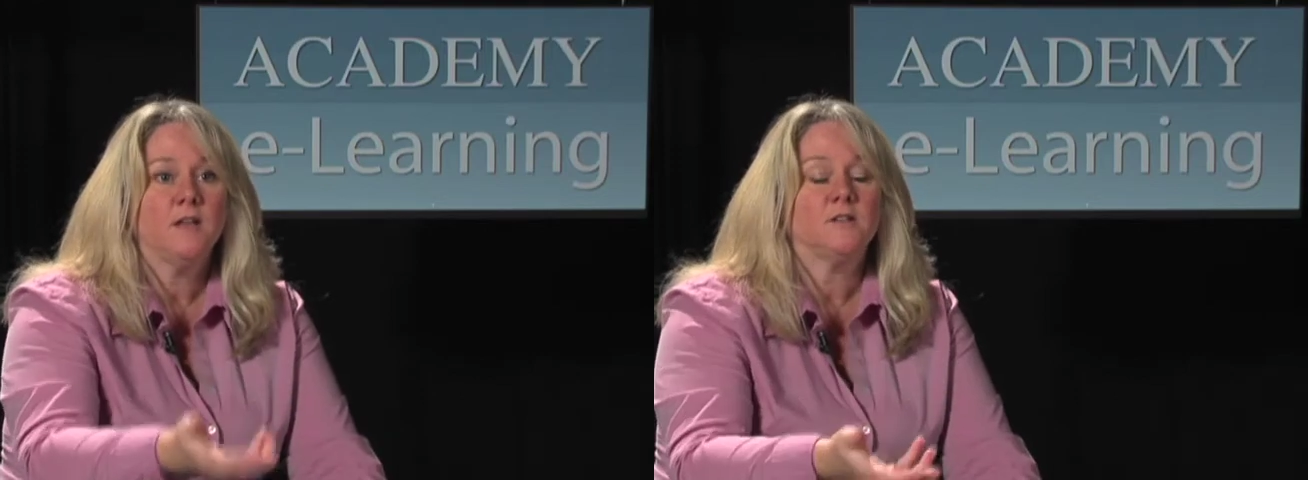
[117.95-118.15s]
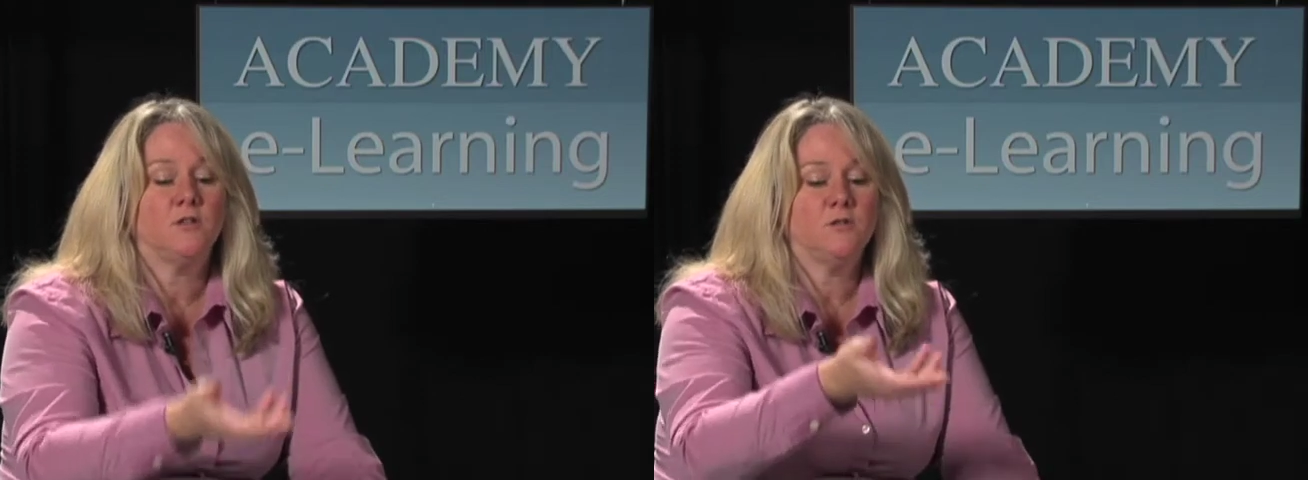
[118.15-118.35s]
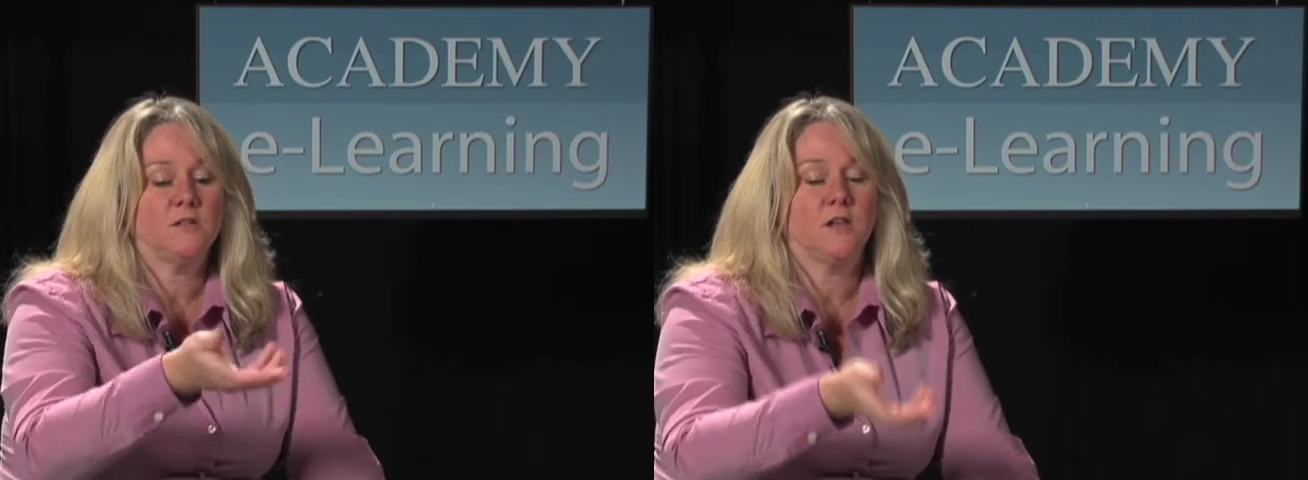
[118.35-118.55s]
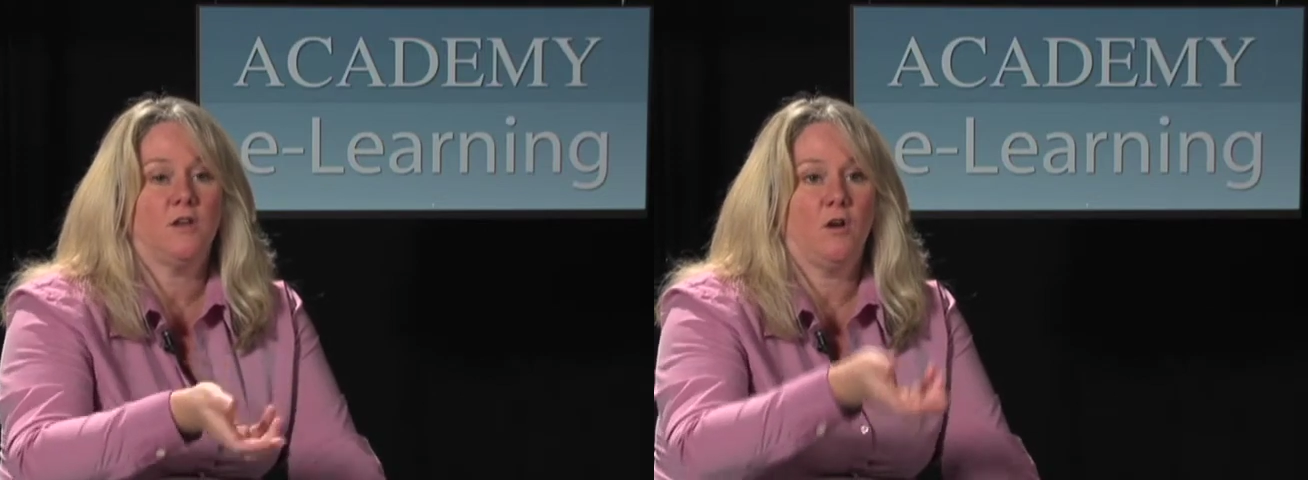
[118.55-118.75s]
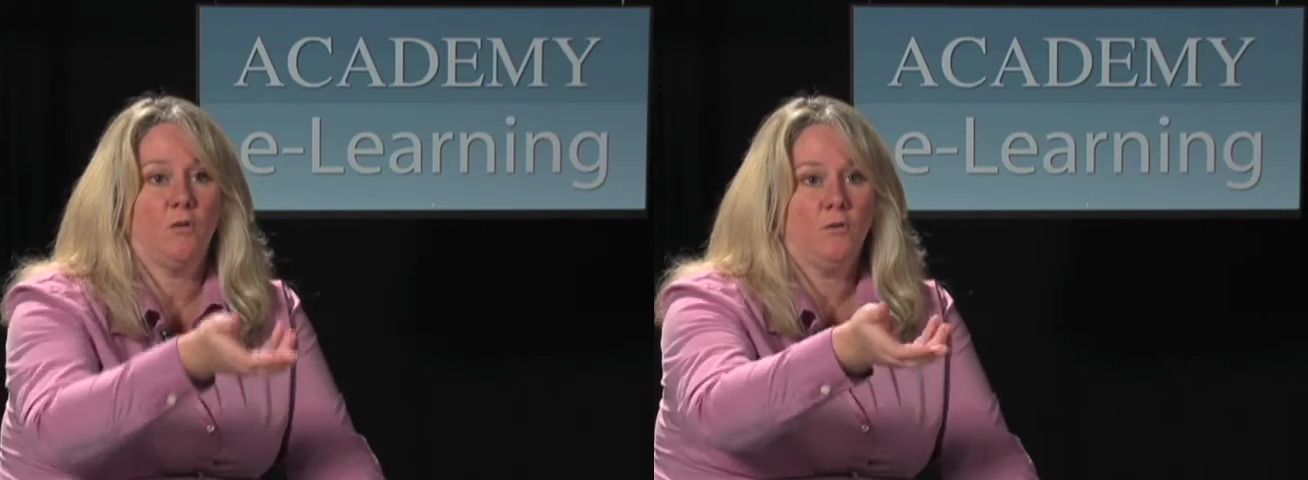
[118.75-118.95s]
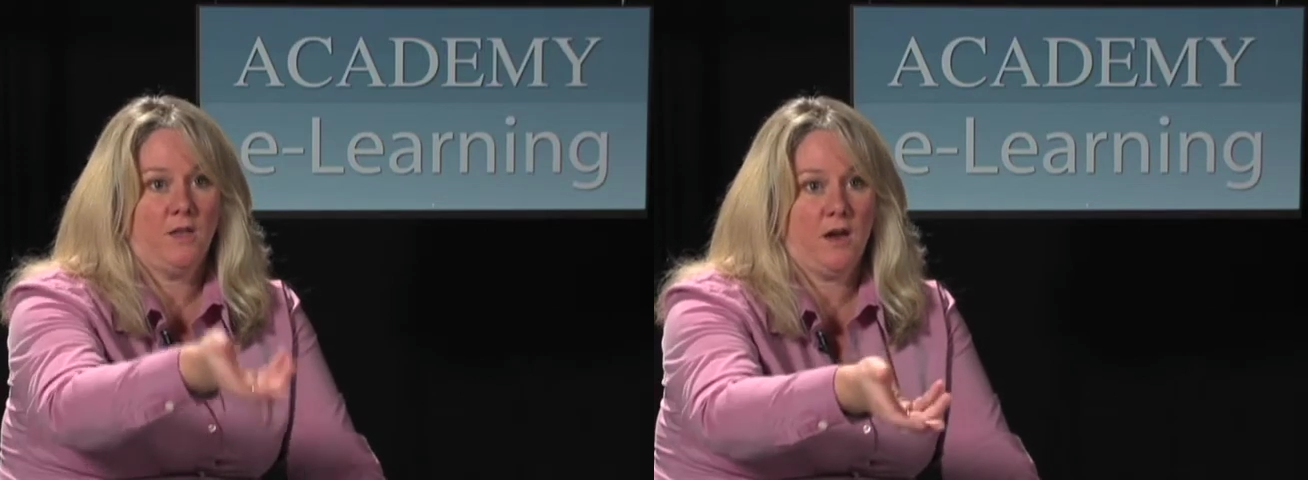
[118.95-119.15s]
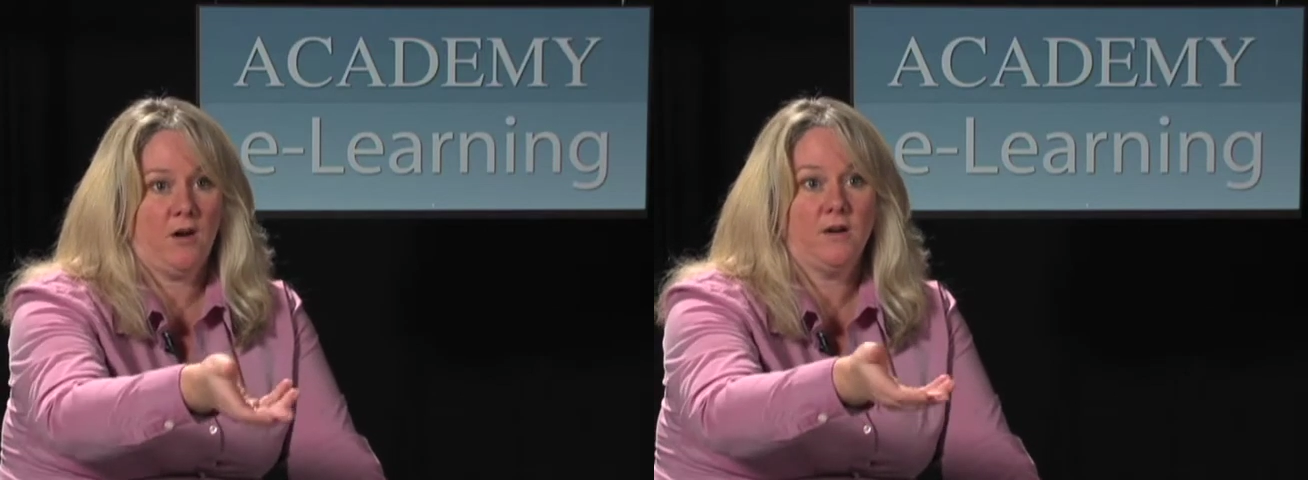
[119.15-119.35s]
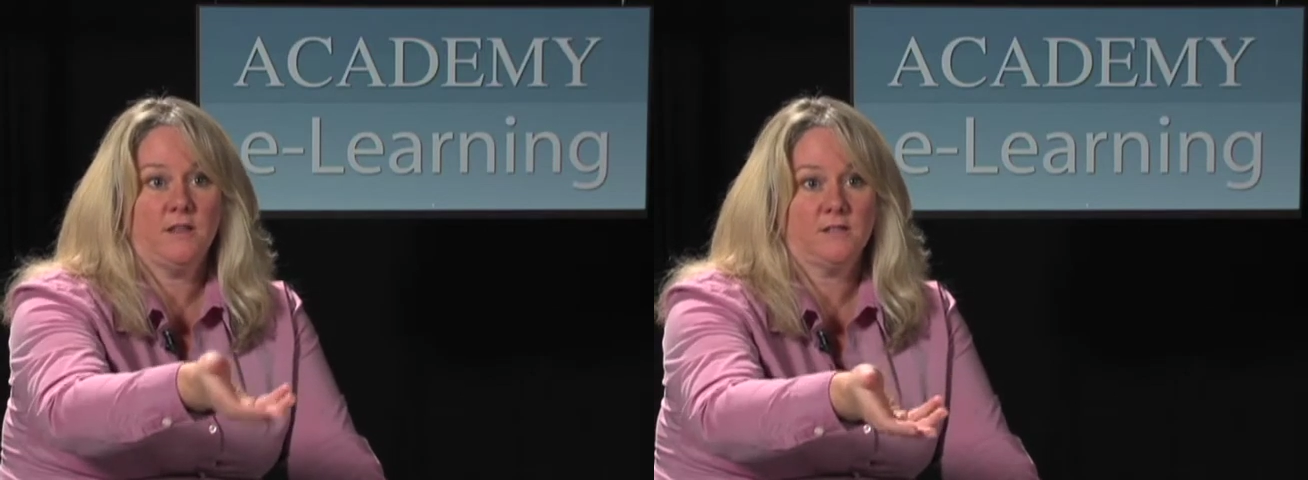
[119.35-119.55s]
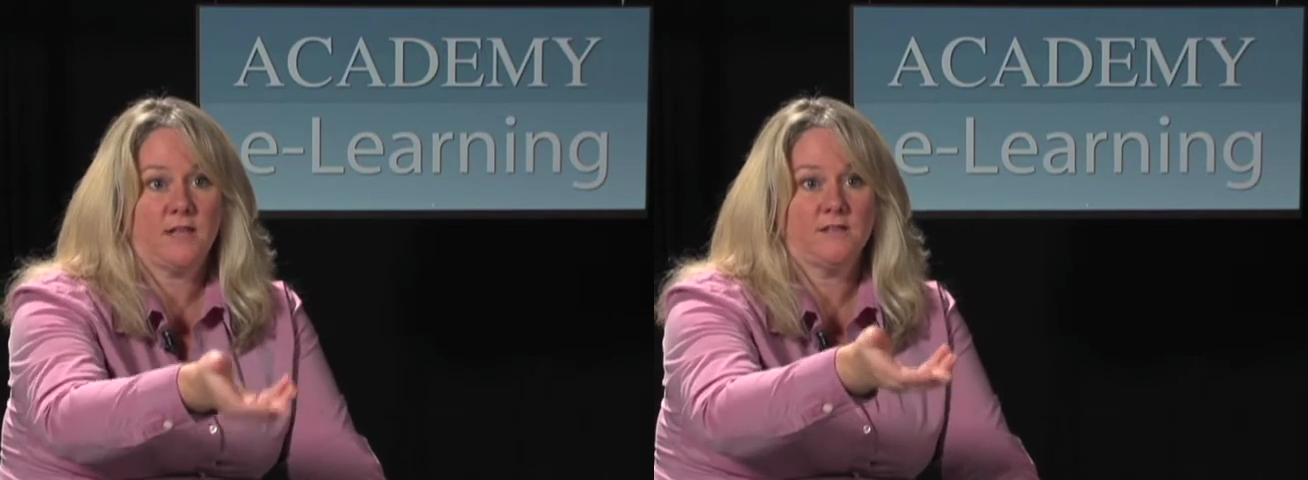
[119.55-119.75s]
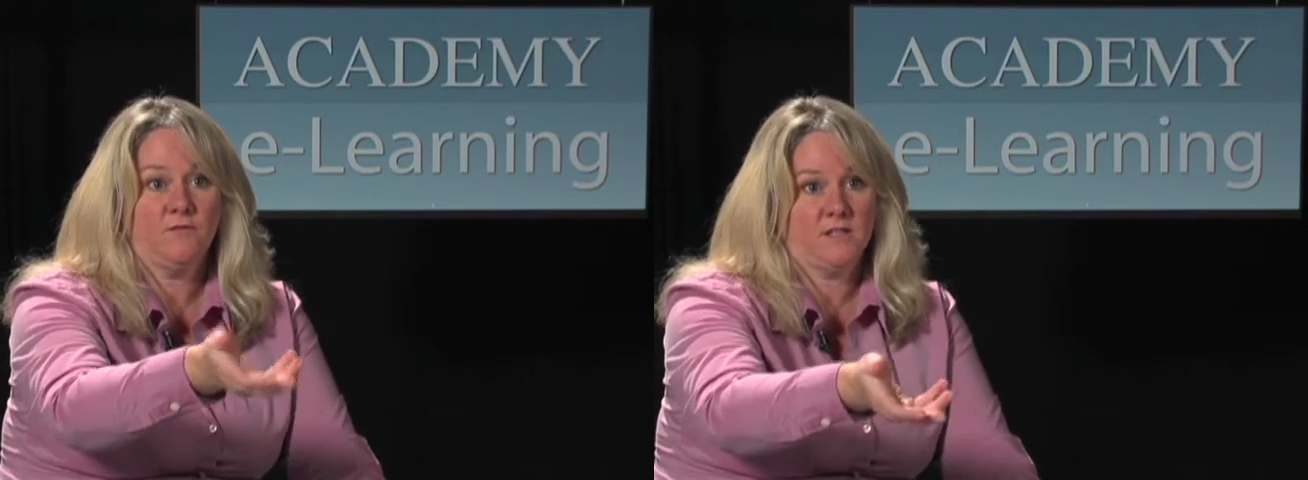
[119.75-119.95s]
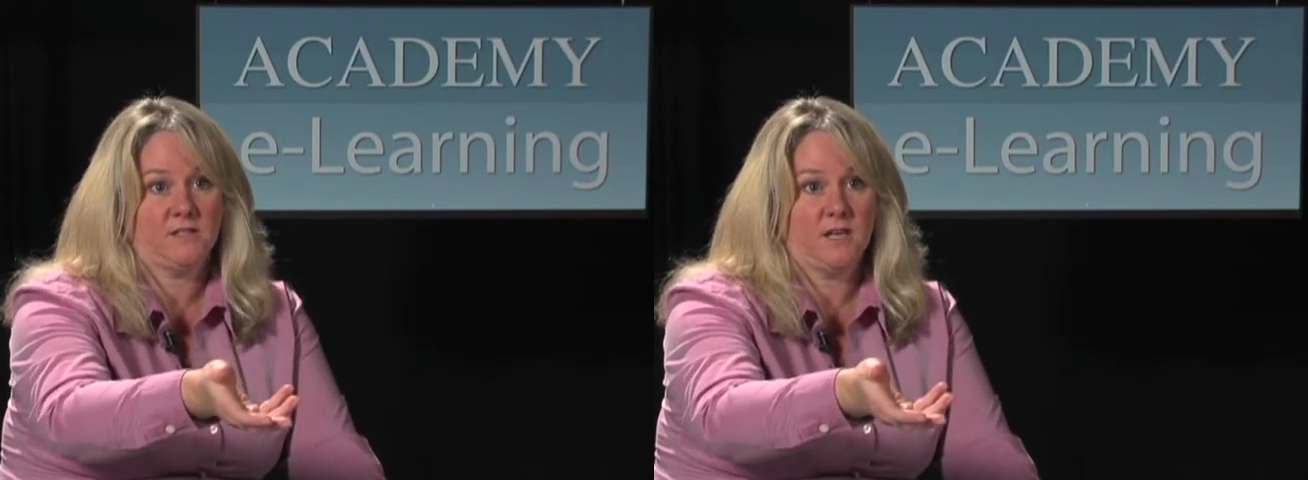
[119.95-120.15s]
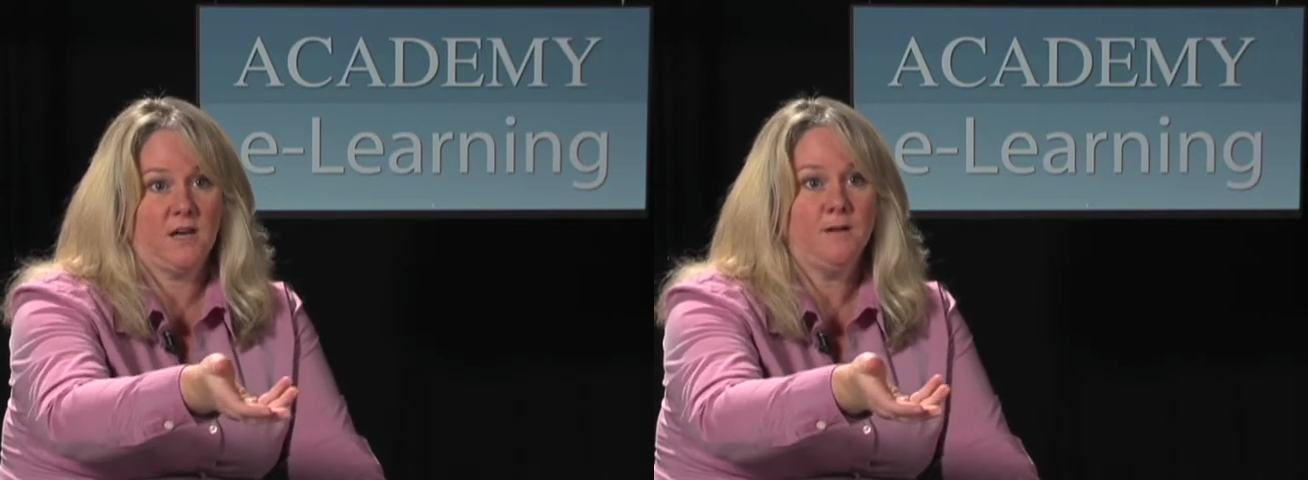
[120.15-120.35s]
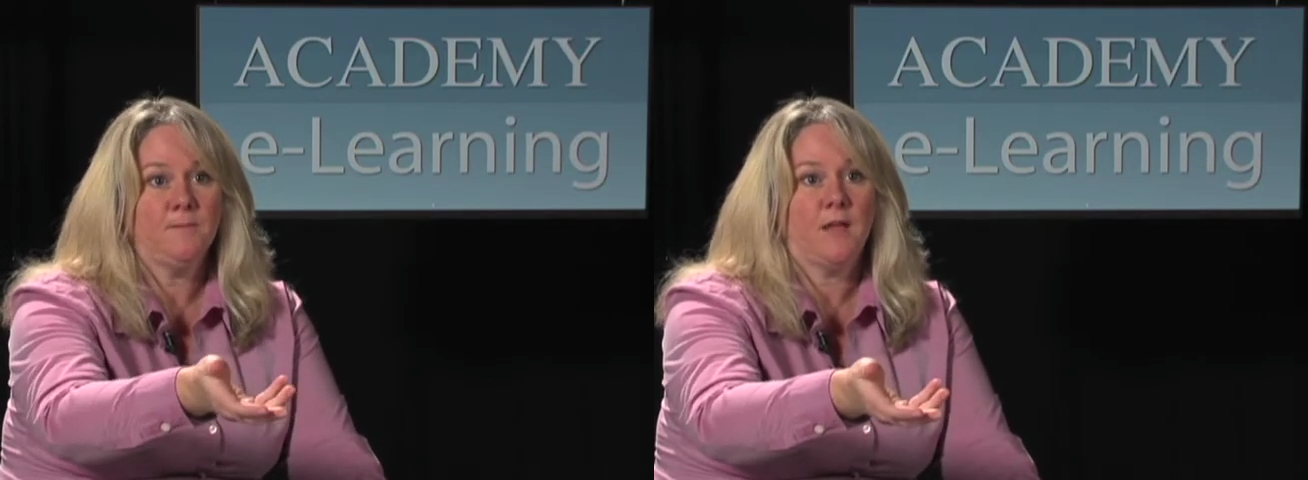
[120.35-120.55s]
Students can go there, in this case Vista,